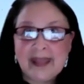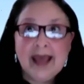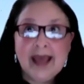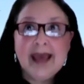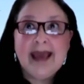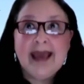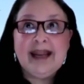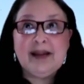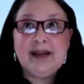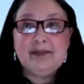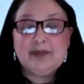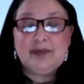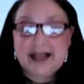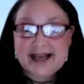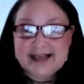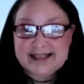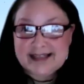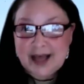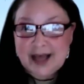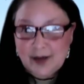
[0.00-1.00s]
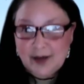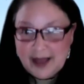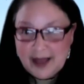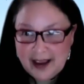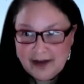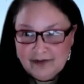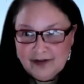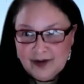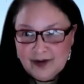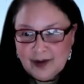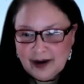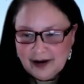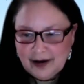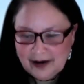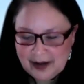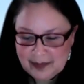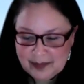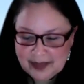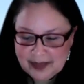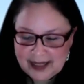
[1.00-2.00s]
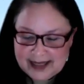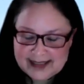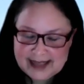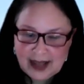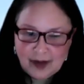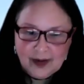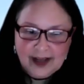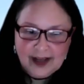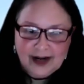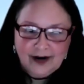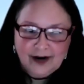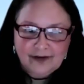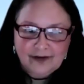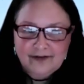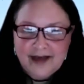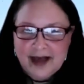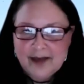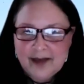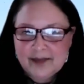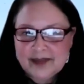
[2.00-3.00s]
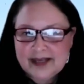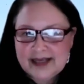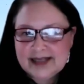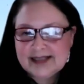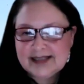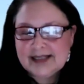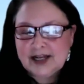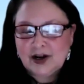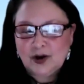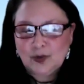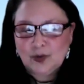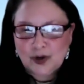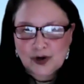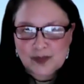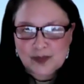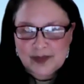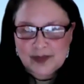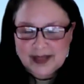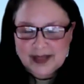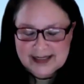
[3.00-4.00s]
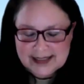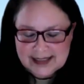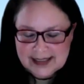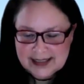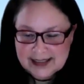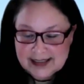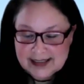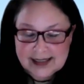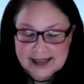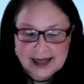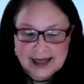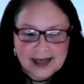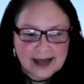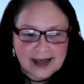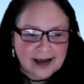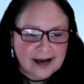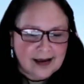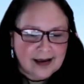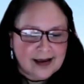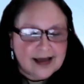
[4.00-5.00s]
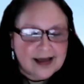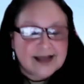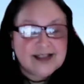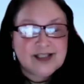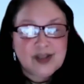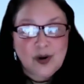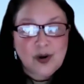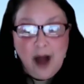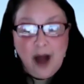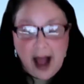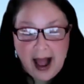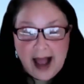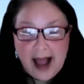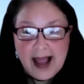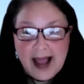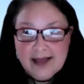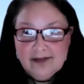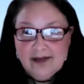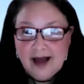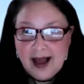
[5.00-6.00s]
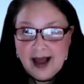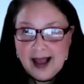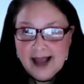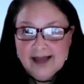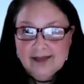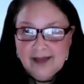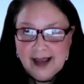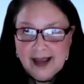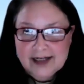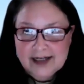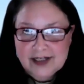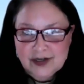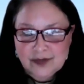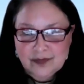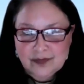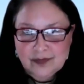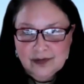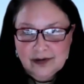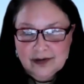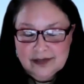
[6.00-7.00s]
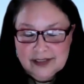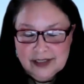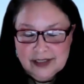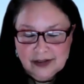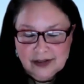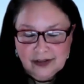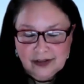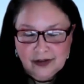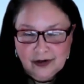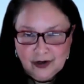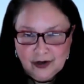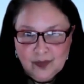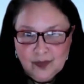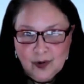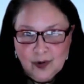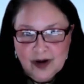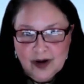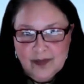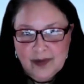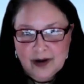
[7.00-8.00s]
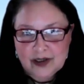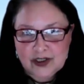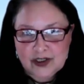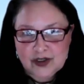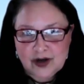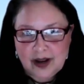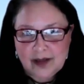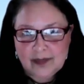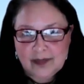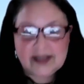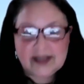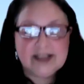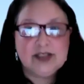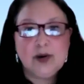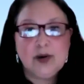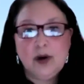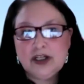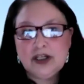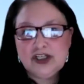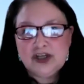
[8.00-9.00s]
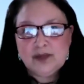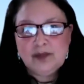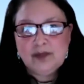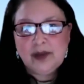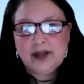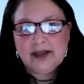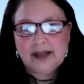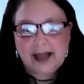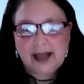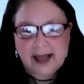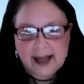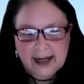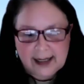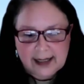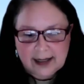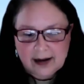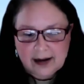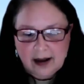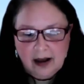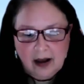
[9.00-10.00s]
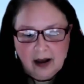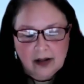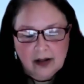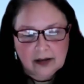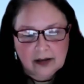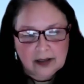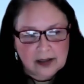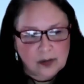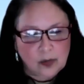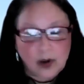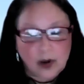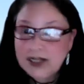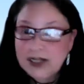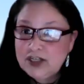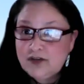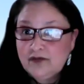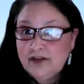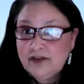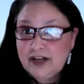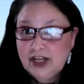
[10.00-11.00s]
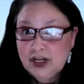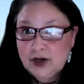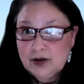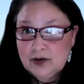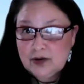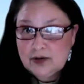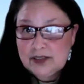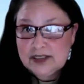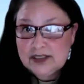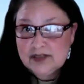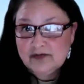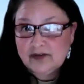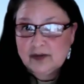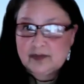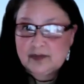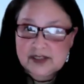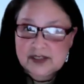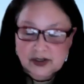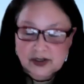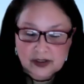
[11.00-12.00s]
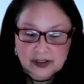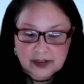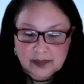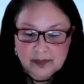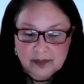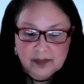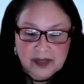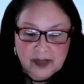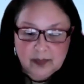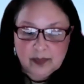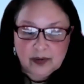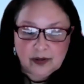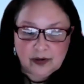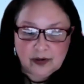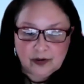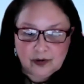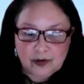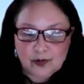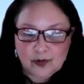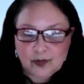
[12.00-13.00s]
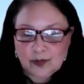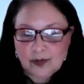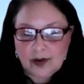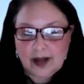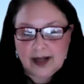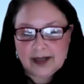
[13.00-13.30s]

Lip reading: And it plays out everywhere. It plays out in our families, in our workplaces. So I like to learn more about trauma. So I'll jump online and I'll watch videos from certain people who